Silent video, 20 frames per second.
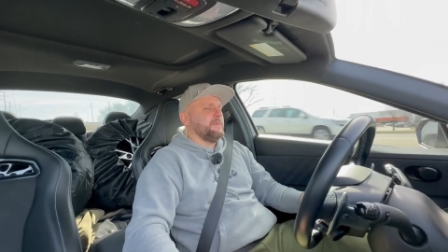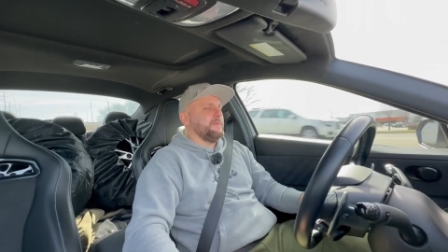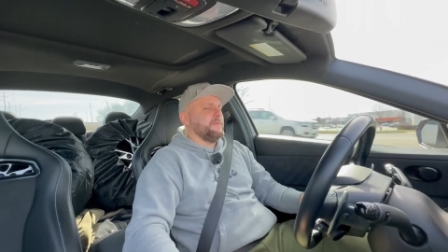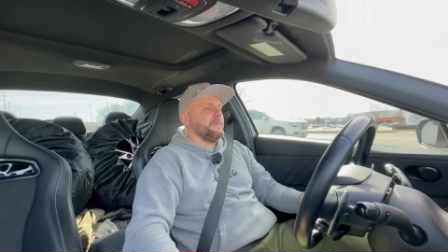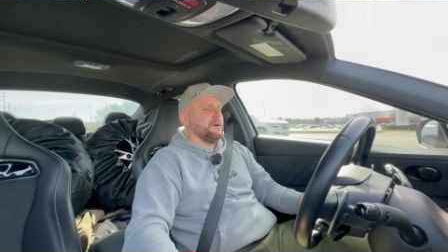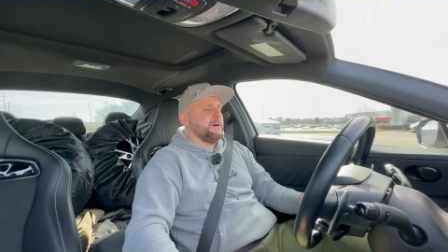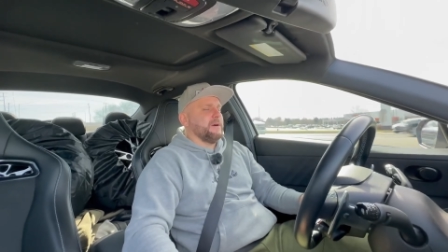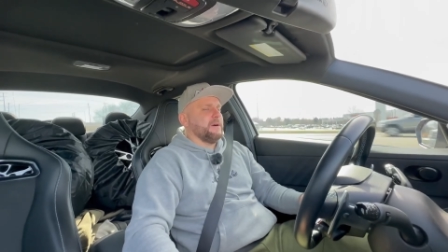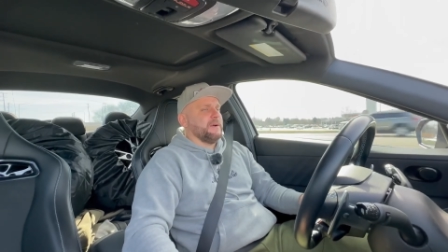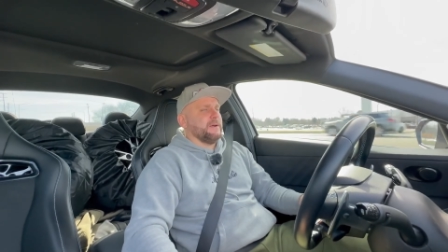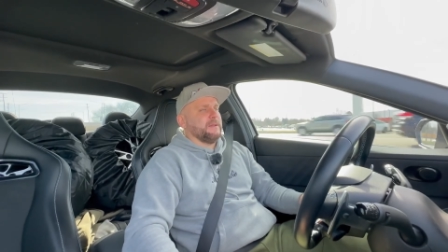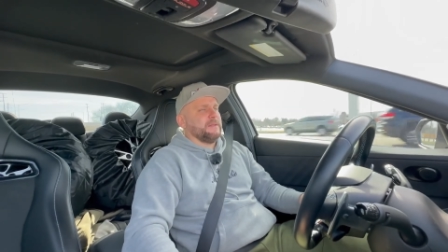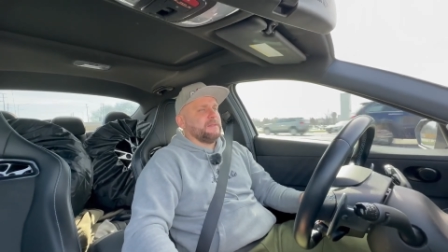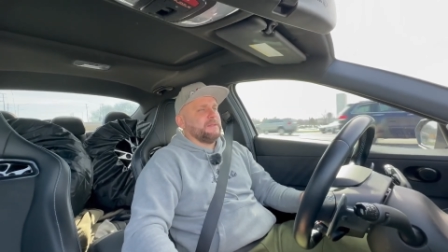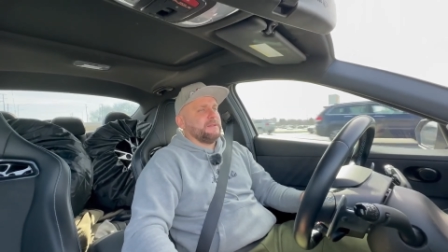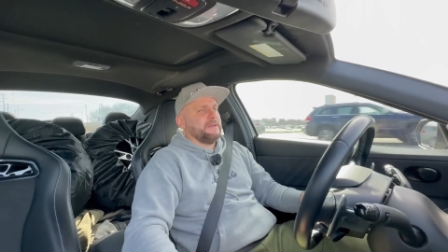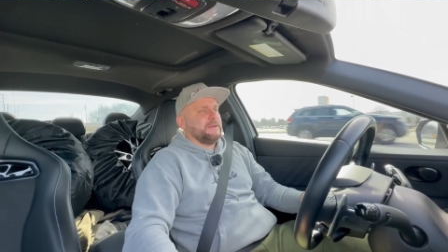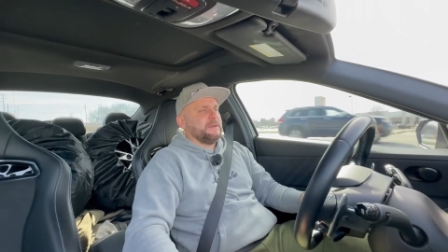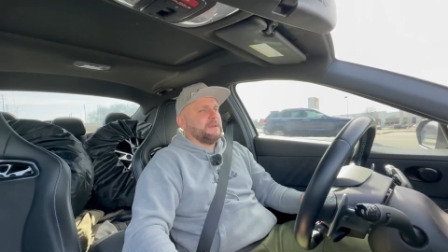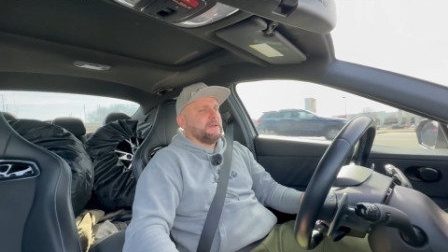But
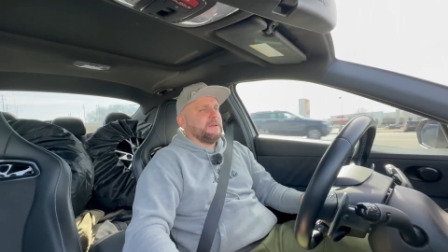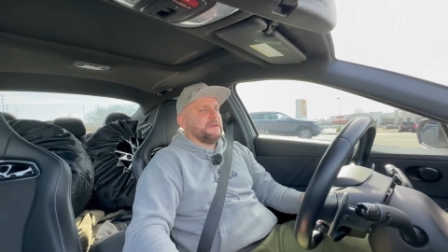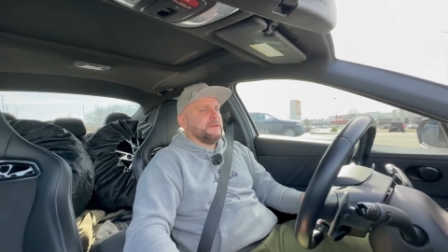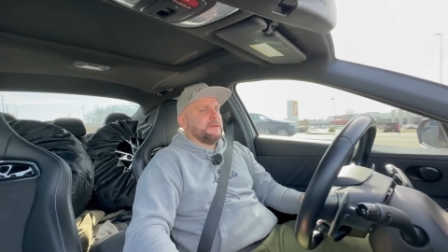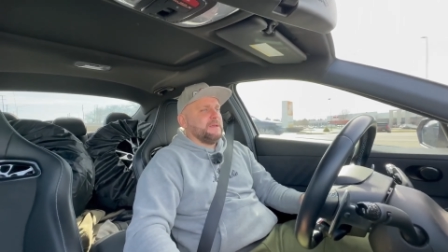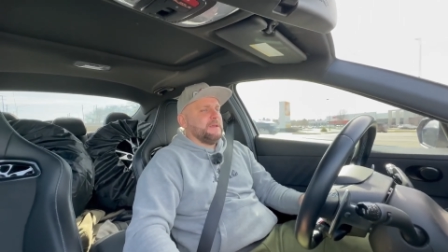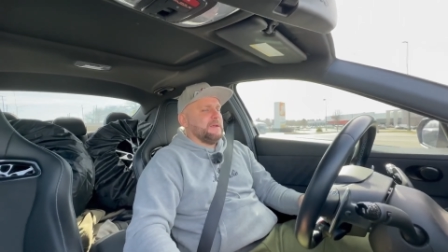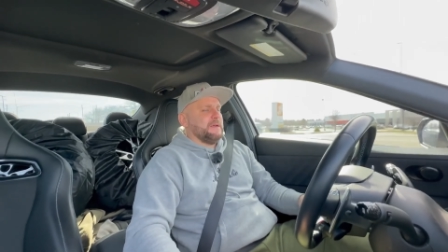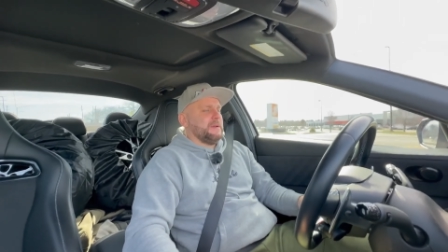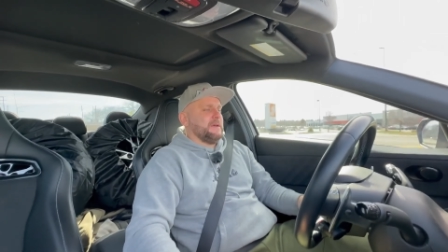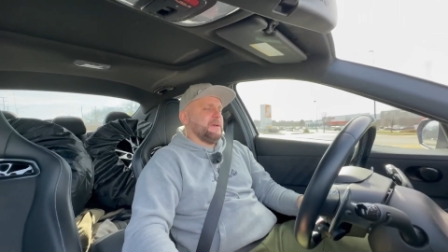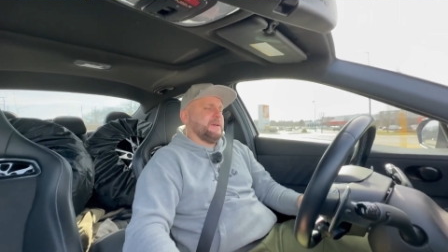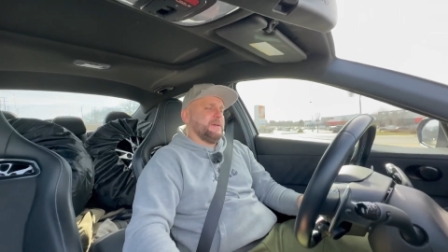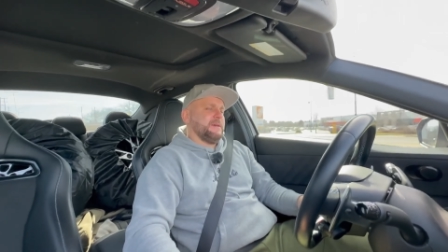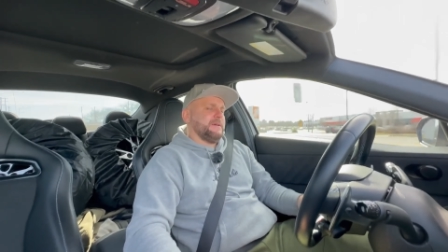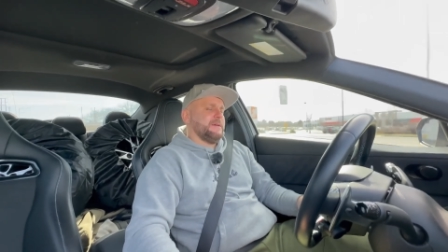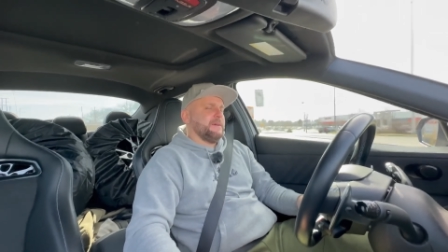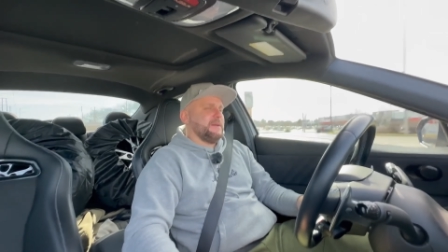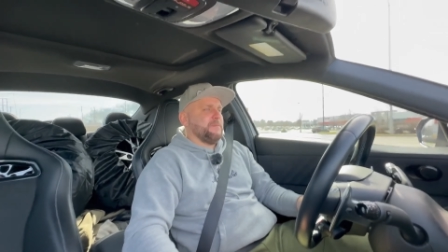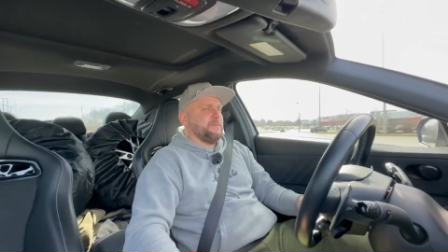
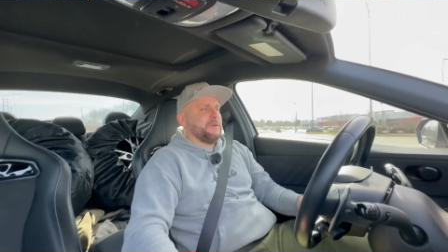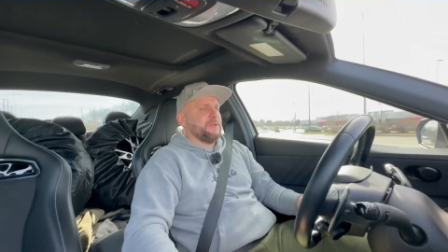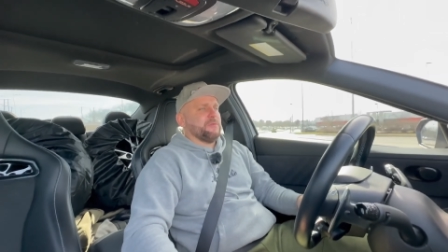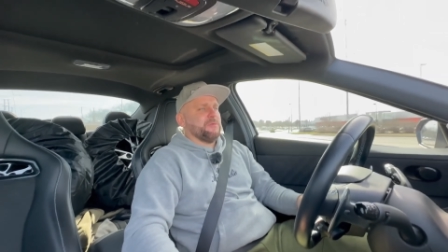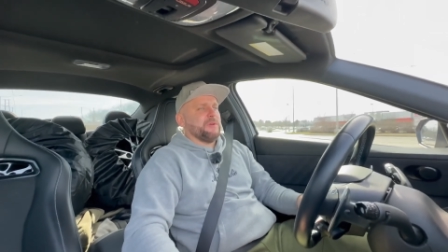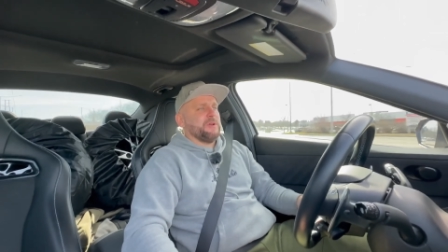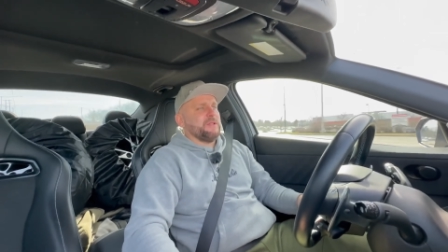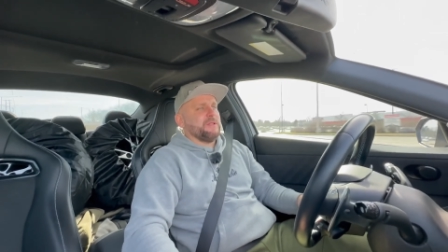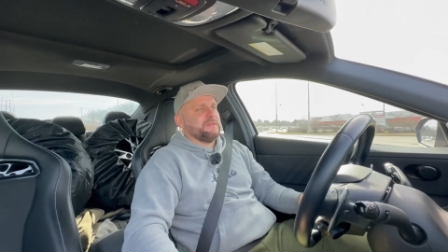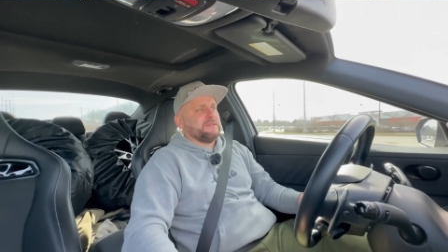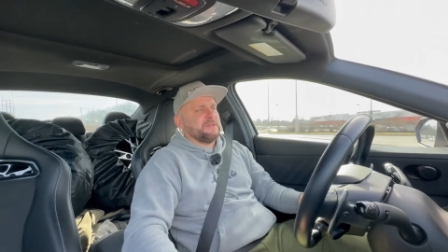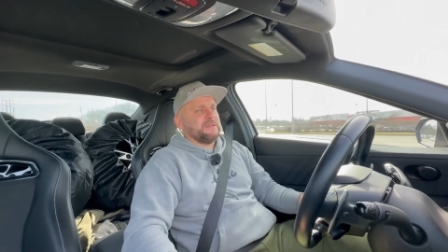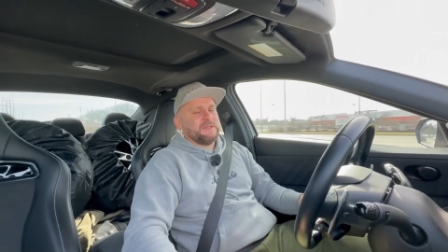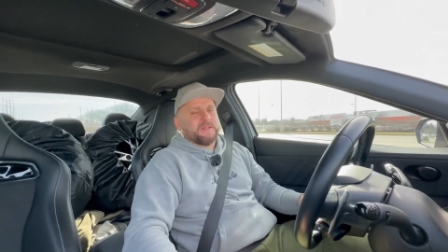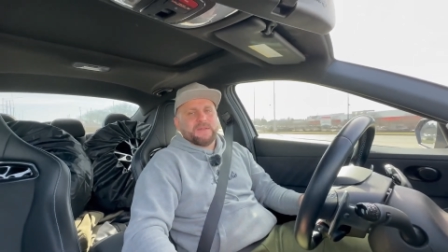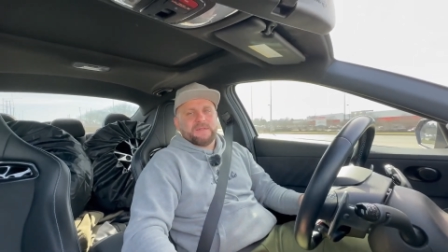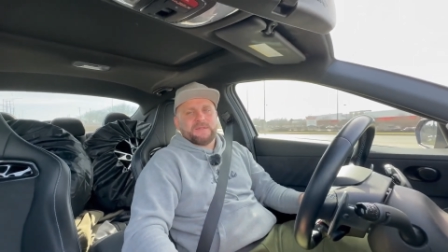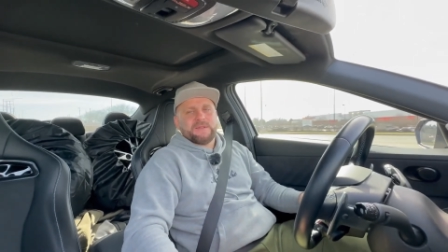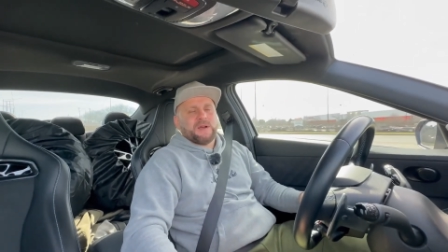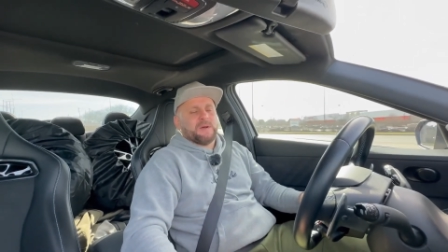I mean, we're gonna see in
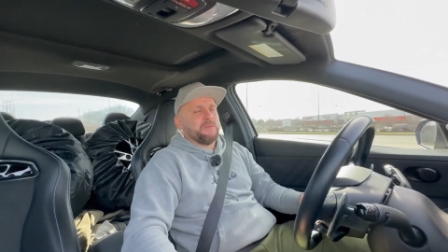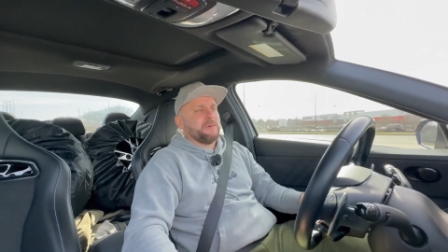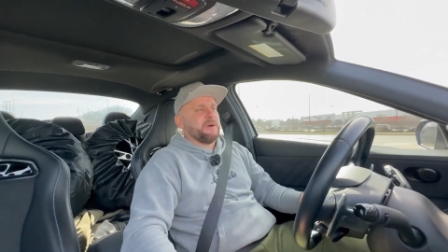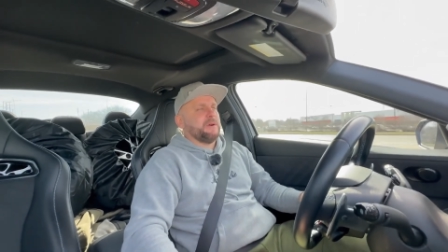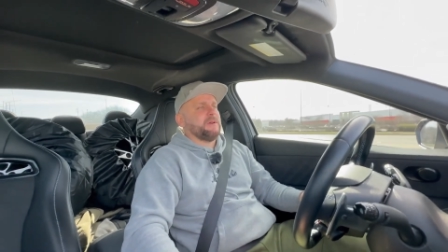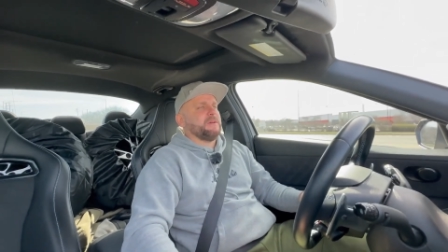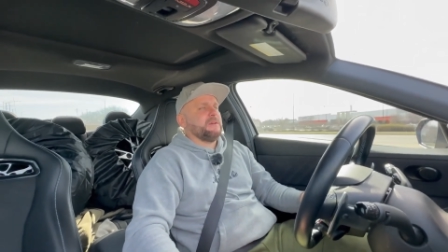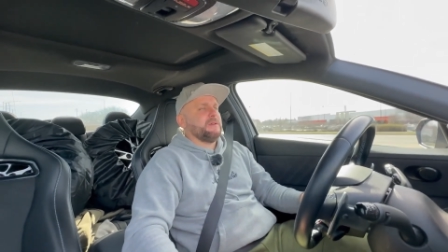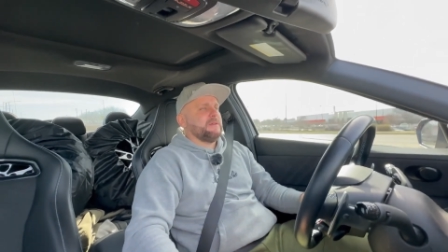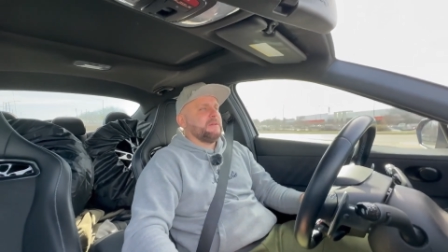the summer,